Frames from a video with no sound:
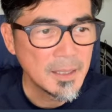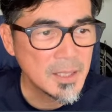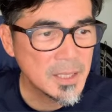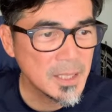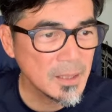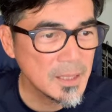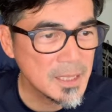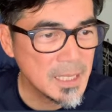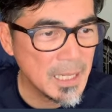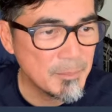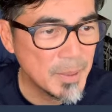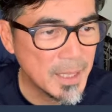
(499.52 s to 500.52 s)
Still the
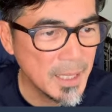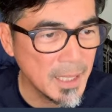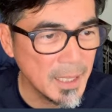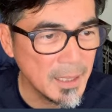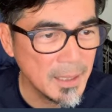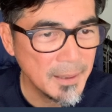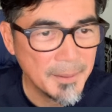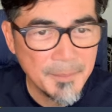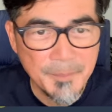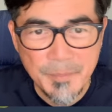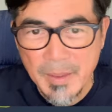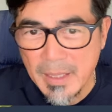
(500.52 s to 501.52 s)
same beginning,
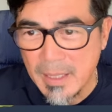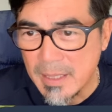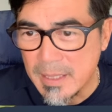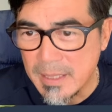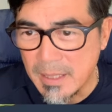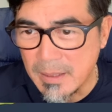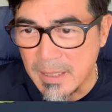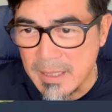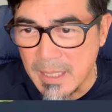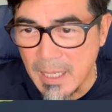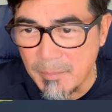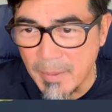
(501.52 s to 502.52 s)
still the
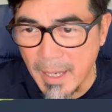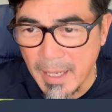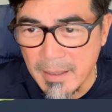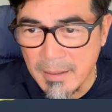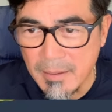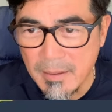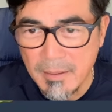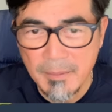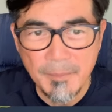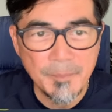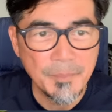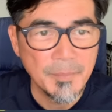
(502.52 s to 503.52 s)
same end.
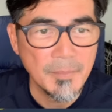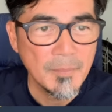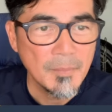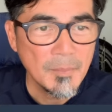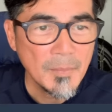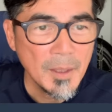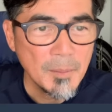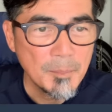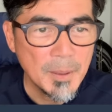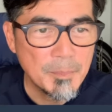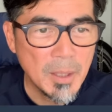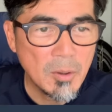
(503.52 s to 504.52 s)

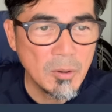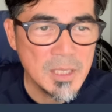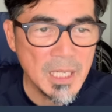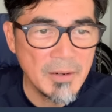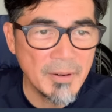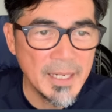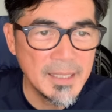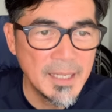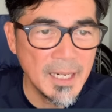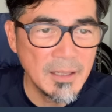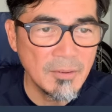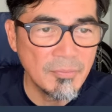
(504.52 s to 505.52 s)
But because I've
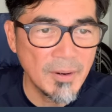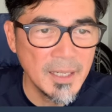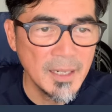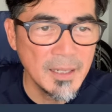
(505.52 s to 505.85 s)
identified